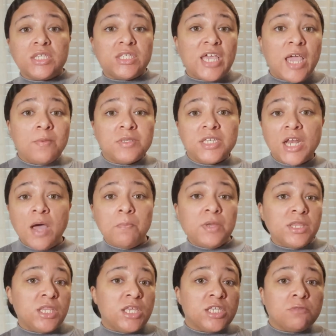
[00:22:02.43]
Samson, I'm
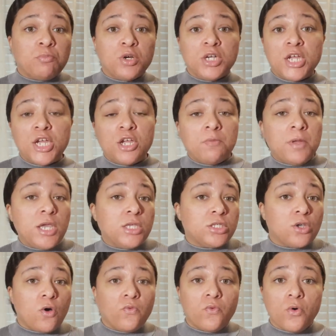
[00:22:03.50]
in this predicament and
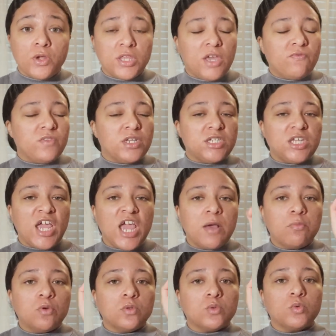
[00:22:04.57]
so forth. If the
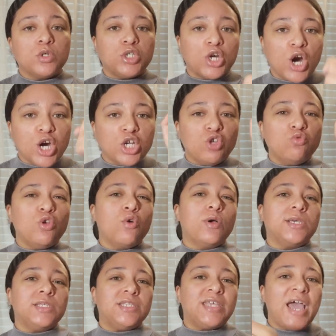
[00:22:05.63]
tables were turned, you know
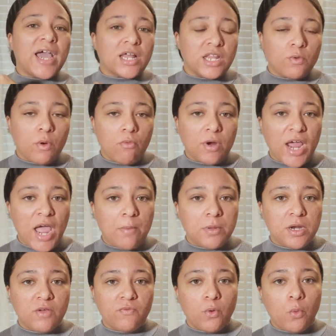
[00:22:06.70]
exactly what would happen
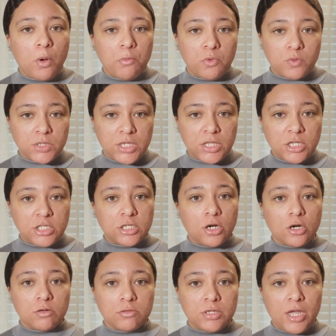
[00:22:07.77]
if a woman was in this
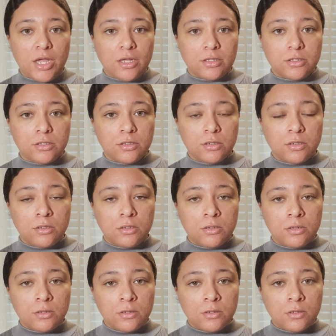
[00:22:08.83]
circumstance.
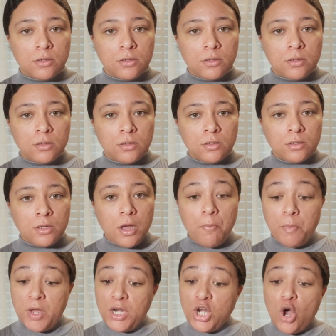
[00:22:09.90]

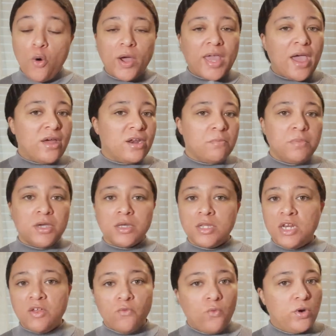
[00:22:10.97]
But no
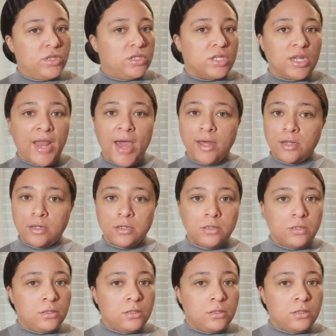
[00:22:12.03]
accountability with Delilah.